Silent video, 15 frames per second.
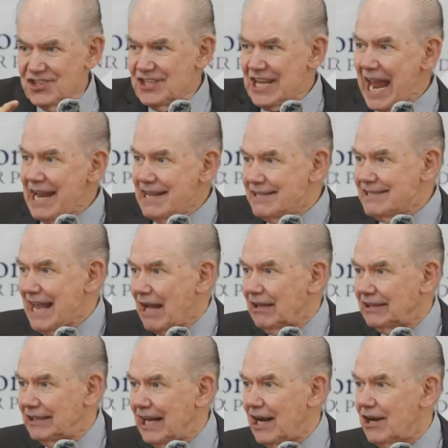states
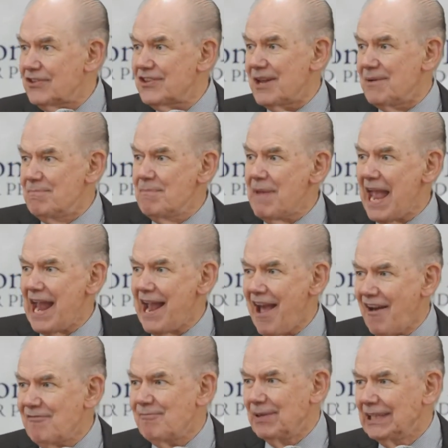out there that may
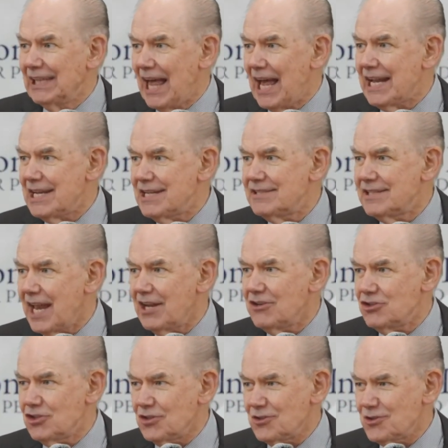have malign
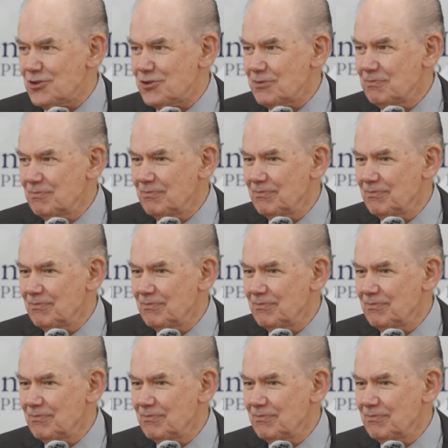intentions.